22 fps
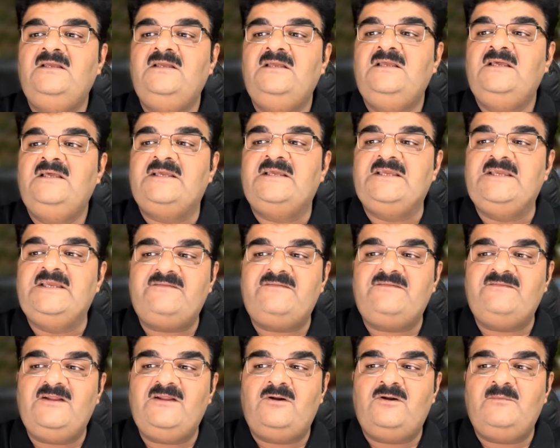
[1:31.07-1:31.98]
Gateway
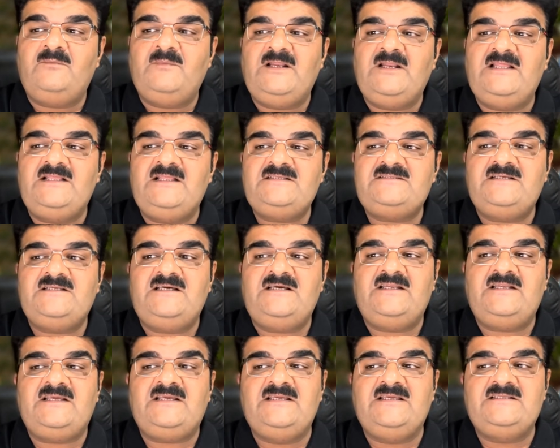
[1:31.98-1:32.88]
load balancer
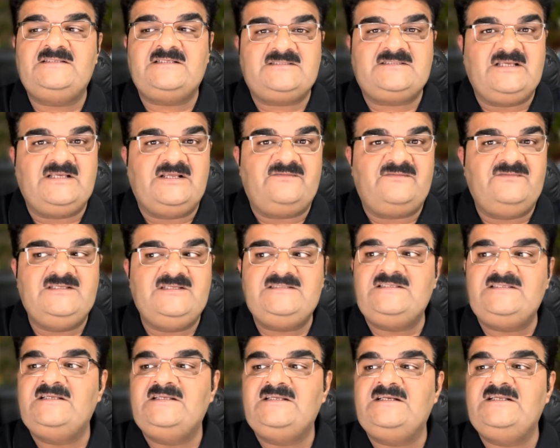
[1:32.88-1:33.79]
is a service
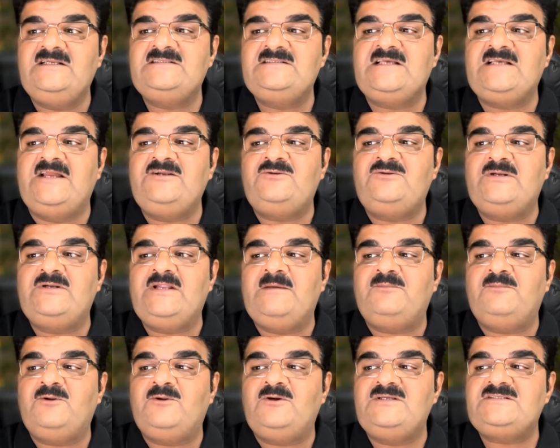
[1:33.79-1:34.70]
designed to
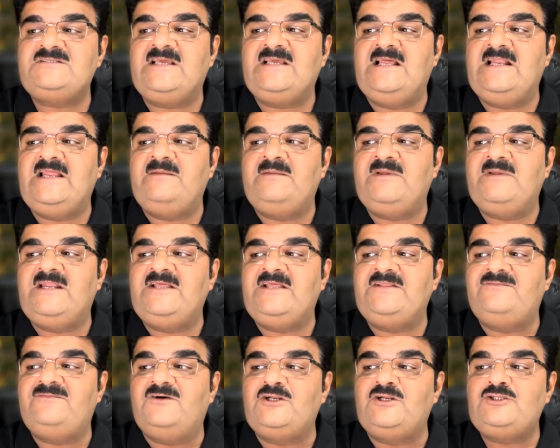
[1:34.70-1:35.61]
deploy, scale and manage
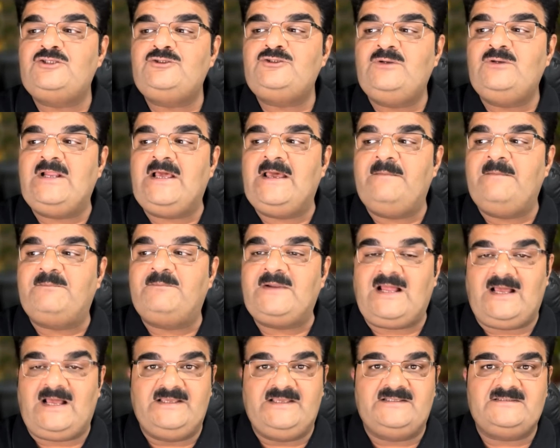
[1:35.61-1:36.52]
virtual
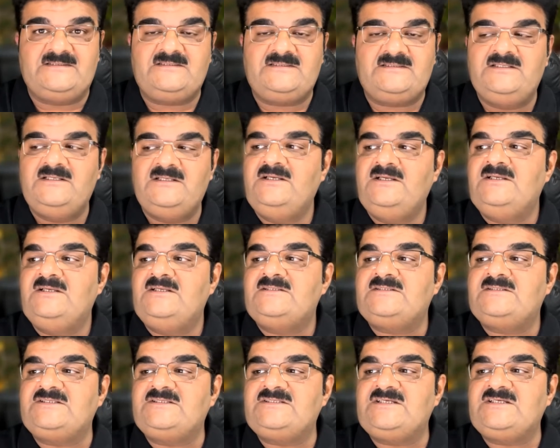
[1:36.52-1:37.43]
appliances
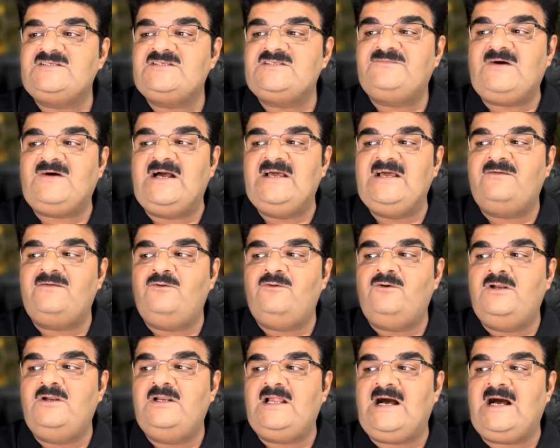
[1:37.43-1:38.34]
such as
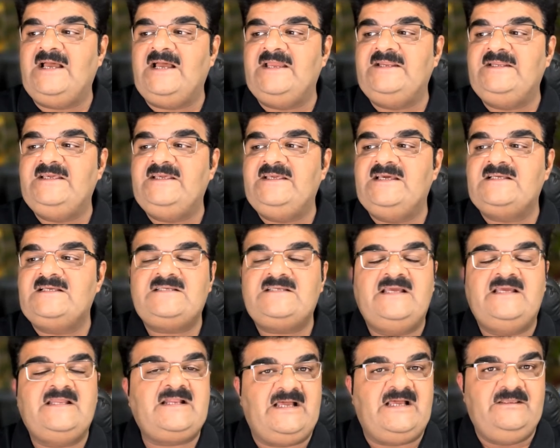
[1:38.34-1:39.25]
firewall, IDS
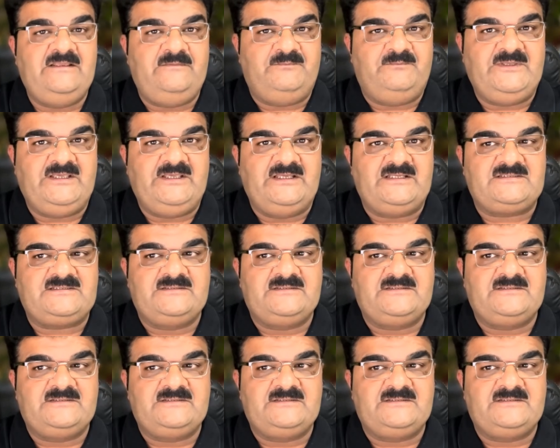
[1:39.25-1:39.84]
and IPS.